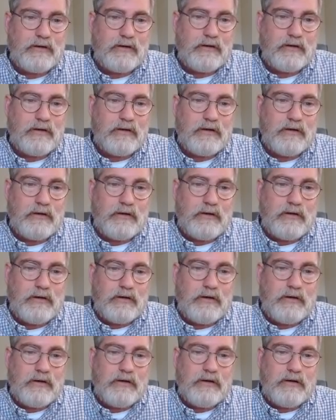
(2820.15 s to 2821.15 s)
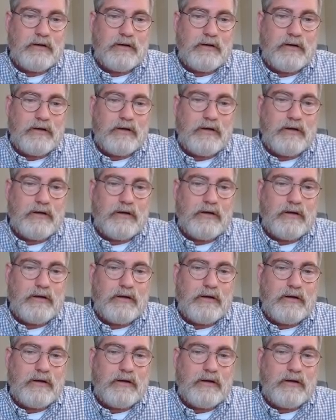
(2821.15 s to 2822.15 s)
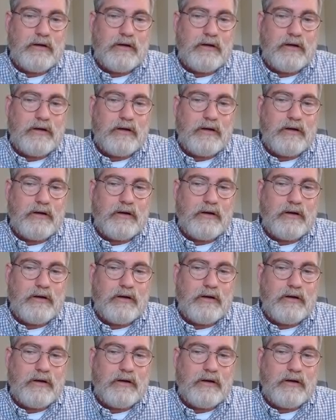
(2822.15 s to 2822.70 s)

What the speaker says: Nobody speaks.